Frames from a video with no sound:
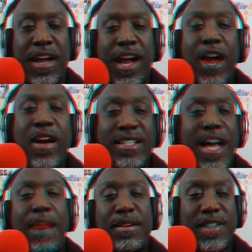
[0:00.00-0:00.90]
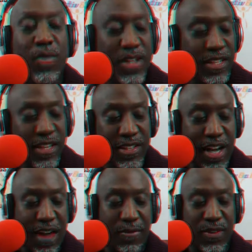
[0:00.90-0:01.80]
Eric Thomas, I went to see his
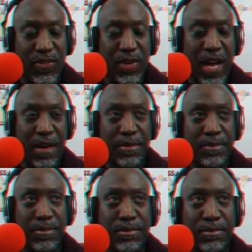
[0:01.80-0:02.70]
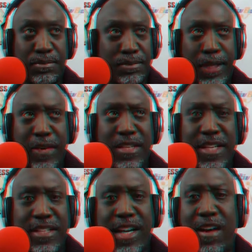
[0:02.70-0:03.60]
conference here in
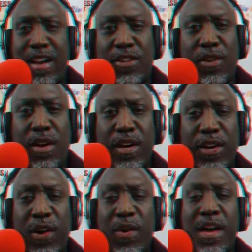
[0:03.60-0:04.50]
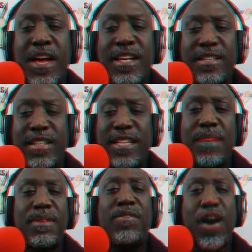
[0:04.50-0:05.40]
DC area not so long ago, said
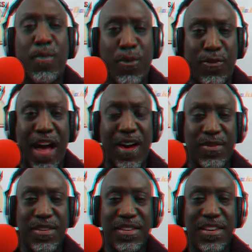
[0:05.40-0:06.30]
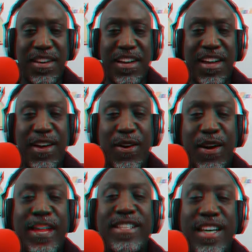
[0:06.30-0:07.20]
something very profound.
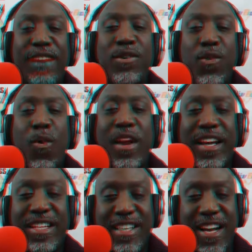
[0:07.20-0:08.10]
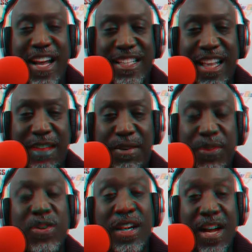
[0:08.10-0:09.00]
He said, if you want to get to the next
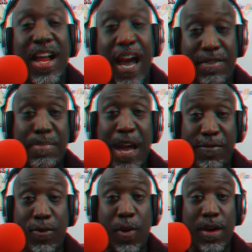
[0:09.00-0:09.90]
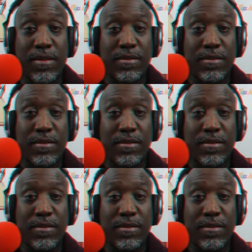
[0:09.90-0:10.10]
level, you're going to have to pay for it.